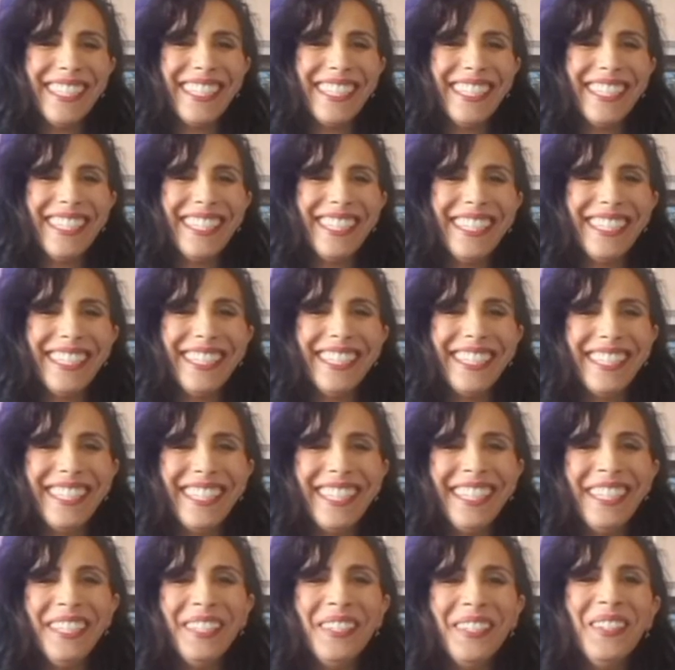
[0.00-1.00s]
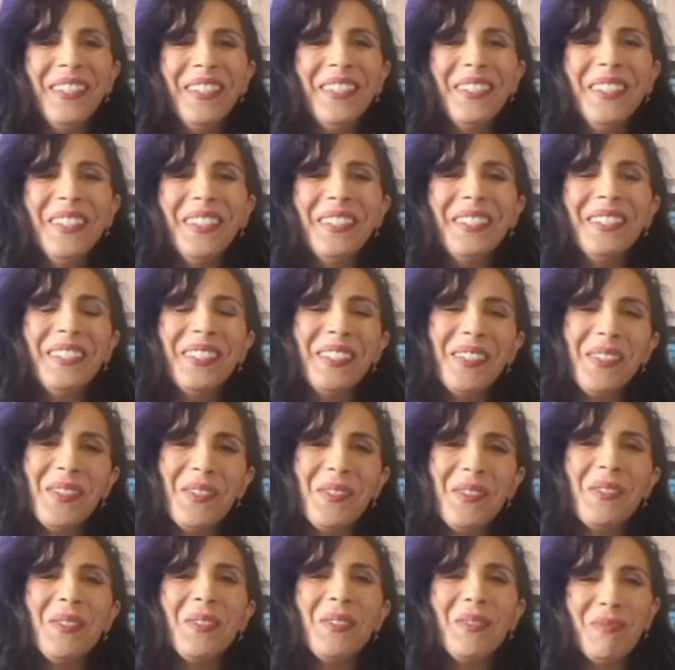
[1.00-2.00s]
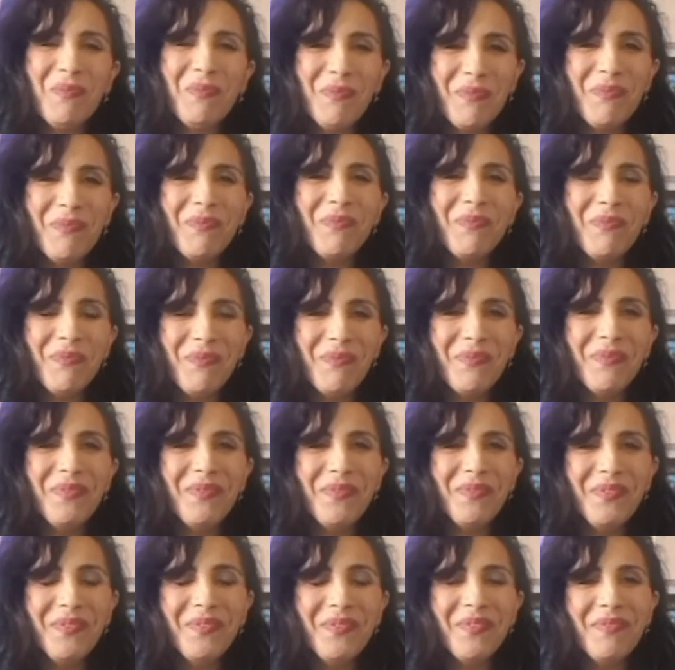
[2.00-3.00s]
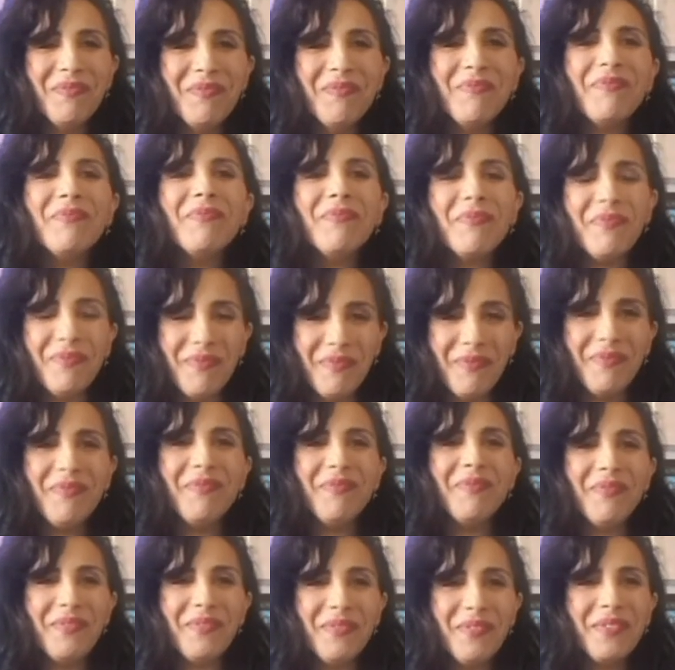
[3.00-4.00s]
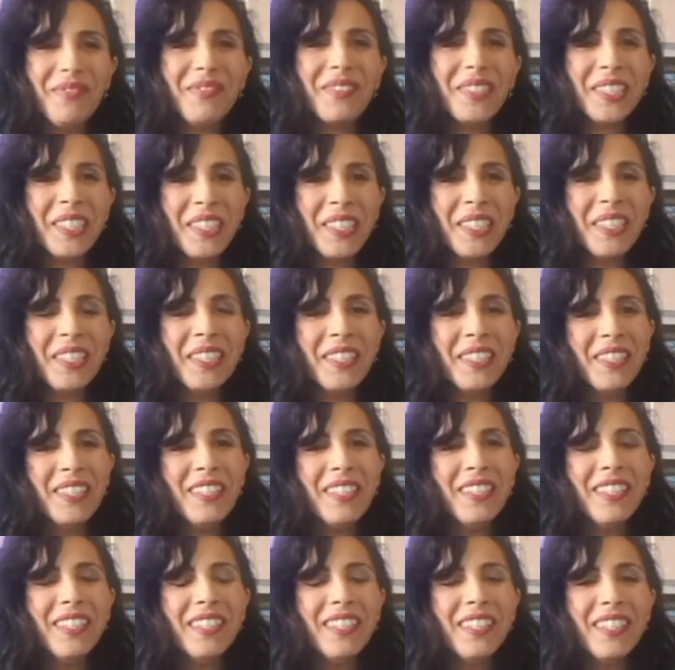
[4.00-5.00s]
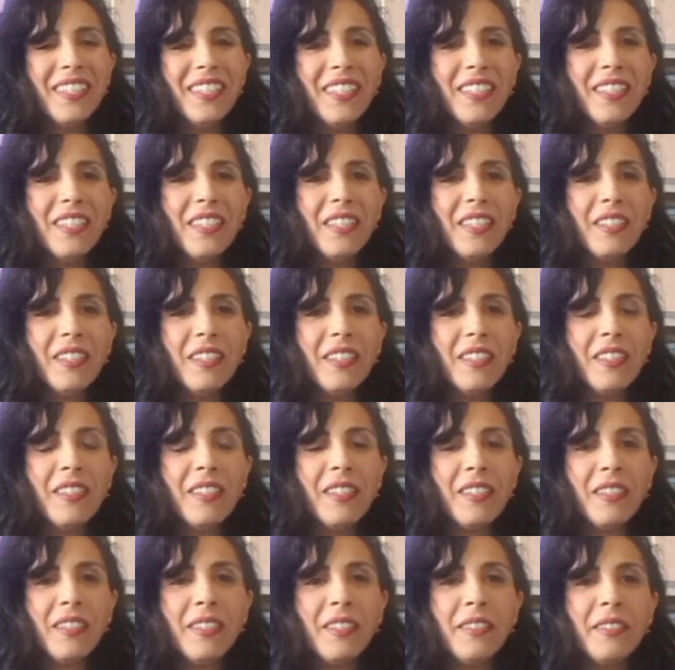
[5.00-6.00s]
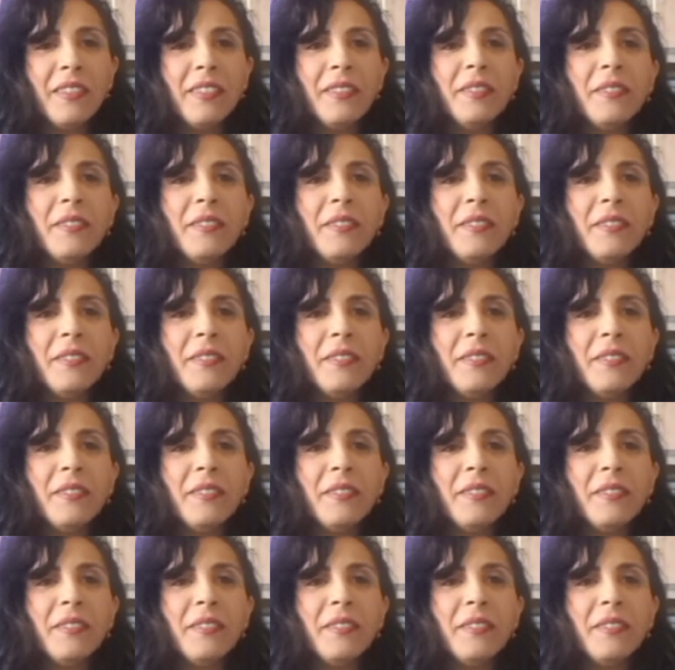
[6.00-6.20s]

(silent)